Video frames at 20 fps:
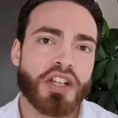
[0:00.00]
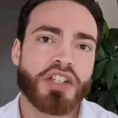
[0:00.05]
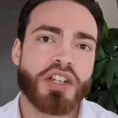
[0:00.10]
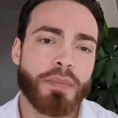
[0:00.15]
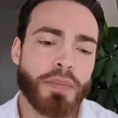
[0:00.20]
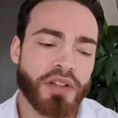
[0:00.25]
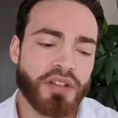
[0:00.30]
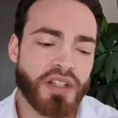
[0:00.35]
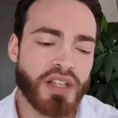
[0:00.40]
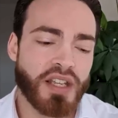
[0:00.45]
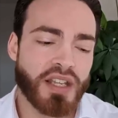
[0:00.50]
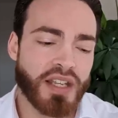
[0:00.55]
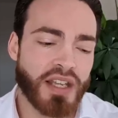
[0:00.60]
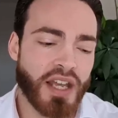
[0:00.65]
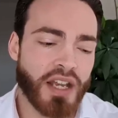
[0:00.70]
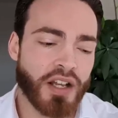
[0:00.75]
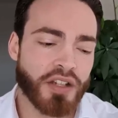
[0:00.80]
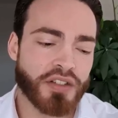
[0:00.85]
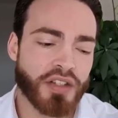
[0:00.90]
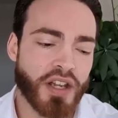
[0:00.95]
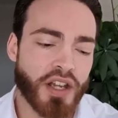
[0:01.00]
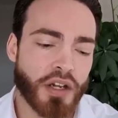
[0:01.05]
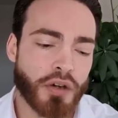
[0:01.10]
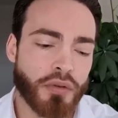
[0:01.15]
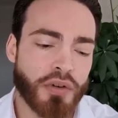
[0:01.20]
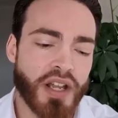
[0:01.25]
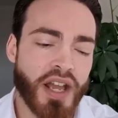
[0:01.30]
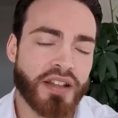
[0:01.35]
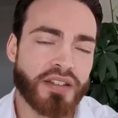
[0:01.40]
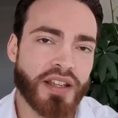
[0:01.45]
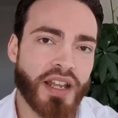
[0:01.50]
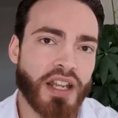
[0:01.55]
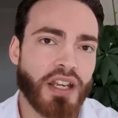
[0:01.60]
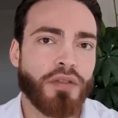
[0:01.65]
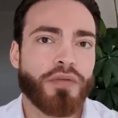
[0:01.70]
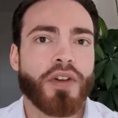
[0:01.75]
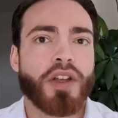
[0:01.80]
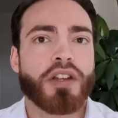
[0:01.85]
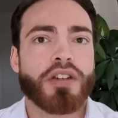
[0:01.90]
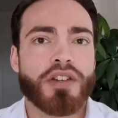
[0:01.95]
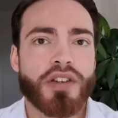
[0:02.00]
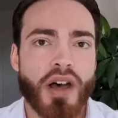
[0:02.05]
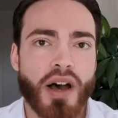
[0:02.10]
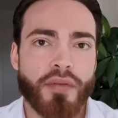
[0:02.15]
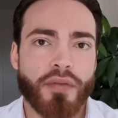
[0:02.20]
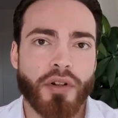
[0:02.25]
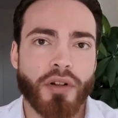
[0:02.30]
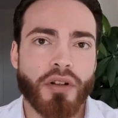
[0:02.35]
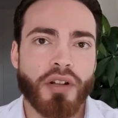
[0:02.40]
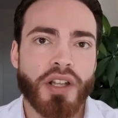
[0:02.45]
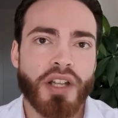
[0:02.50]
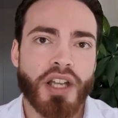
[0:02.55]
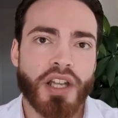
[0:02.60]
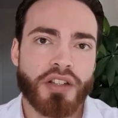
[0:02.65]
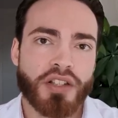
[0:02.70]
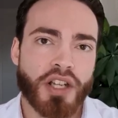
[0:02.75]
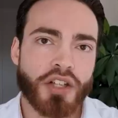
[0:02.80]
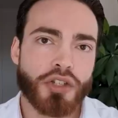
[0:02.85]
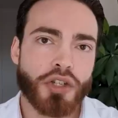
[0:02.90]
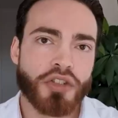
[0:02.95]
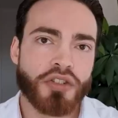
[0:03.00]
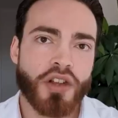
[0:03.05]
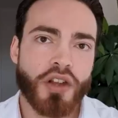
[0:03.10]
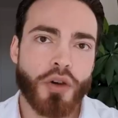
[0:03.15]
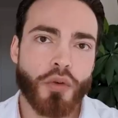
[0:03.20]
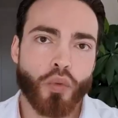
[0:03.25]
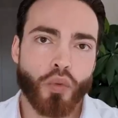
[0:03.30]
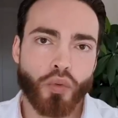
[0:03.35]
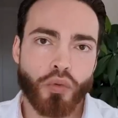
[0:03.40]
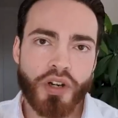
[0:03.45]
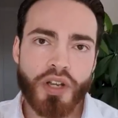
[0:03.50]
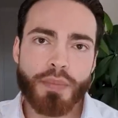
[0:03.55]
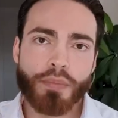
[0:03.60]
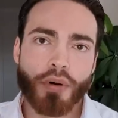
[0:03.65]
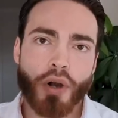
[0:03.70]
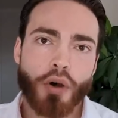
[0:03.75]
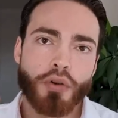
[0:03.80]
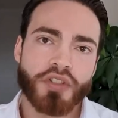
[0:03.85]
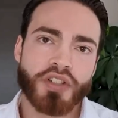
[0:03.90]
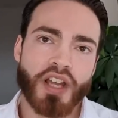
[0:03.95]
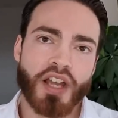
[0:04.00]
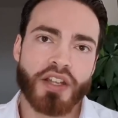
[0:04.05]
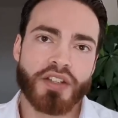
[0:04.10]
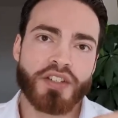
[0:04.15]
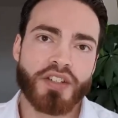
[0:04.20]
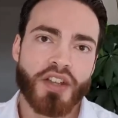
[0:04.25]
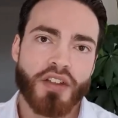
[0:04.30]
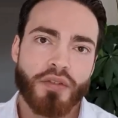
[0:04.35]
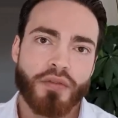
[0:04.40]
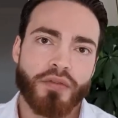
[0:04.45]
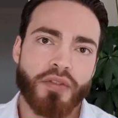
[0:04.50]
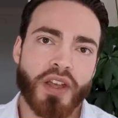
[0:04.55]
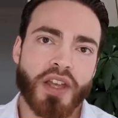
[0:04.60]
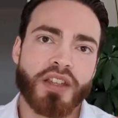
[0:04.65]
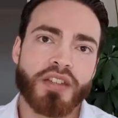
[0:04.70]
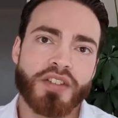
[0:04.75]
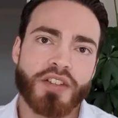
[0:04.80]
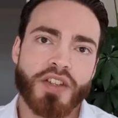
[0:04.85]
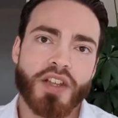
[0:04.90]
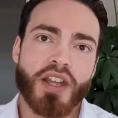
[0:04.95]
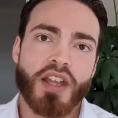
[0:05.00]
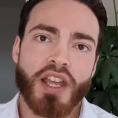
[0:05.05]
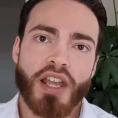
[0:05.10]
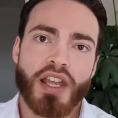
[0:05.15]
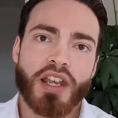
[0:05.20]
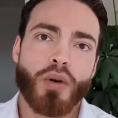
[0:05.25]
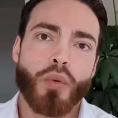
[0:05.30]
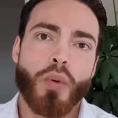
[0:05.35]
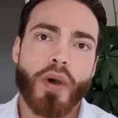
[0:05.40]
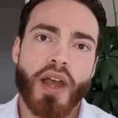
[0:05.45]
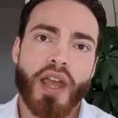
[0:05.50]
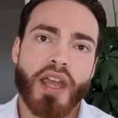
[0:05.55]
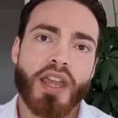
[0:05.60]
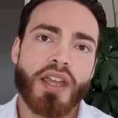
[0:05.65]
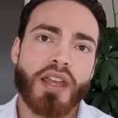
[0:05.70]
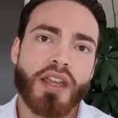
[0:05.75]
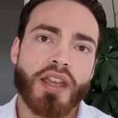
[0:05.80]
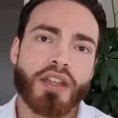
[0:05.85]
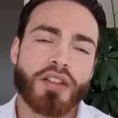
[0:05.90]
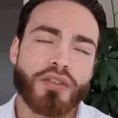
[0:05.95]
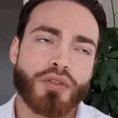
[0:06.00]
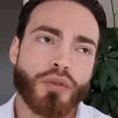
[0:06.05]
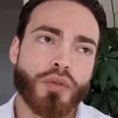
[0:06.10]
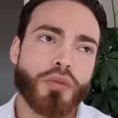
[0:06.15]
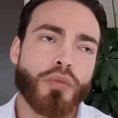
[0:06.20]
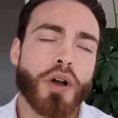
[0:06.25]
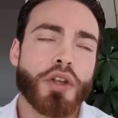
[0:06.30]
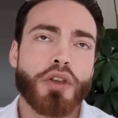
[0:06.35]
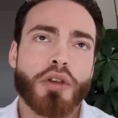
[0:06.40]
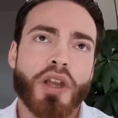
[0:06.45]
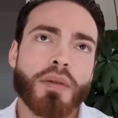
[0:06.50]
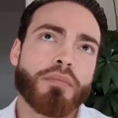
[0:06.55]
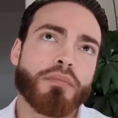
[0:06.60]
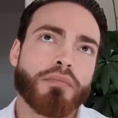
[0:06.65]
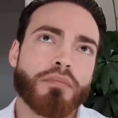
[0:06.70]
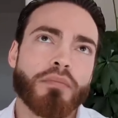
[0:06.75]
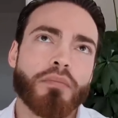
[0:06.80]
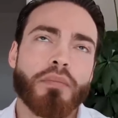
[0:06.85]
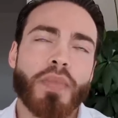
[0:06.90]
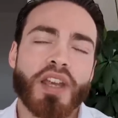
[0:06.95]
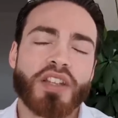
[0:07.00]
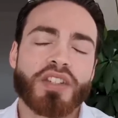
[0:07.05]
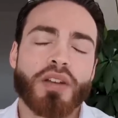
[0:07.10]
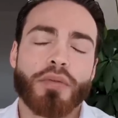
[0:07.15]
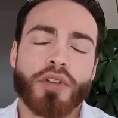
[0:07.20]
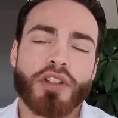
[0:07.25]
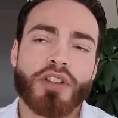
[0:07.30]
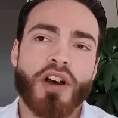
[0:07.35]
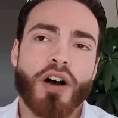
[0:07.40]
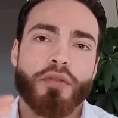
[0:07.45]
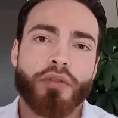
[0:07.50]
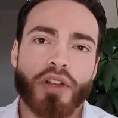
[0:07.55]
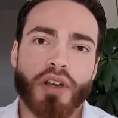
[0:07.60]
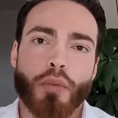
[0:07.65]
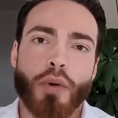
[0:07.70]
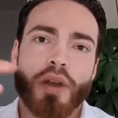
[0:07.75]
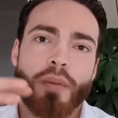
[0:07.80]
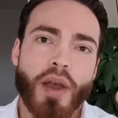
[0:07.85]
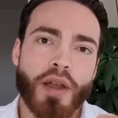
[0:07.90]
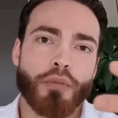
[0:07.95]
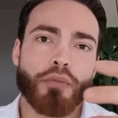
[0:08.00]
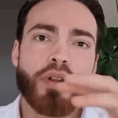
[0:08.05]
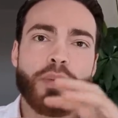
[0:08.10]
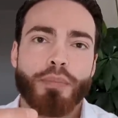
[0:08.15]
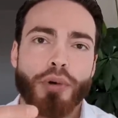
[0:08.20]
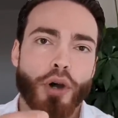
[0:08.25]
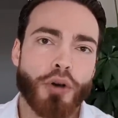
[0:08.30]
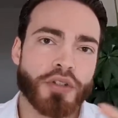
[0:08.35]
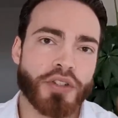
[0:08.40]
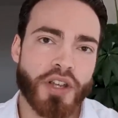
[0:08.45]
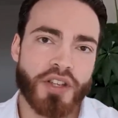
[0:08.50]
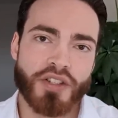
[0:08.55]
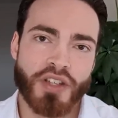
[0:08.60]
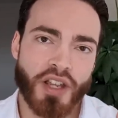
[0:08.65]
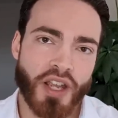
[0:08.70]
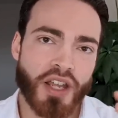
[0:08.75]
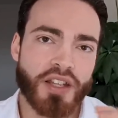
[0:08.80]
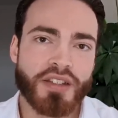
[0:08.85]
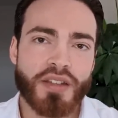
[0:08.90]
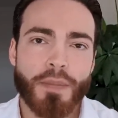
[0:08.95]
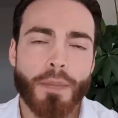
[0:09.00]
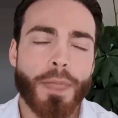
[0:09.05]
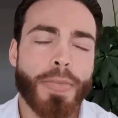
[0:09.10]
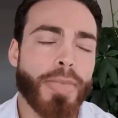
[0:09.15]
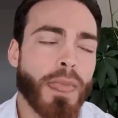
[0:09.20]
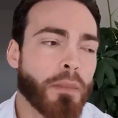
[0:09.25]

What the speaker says: ChatGPT cannot create anything novel. It can just reprocess things in a way to, well, you can make something novel in a way by reprocessing it,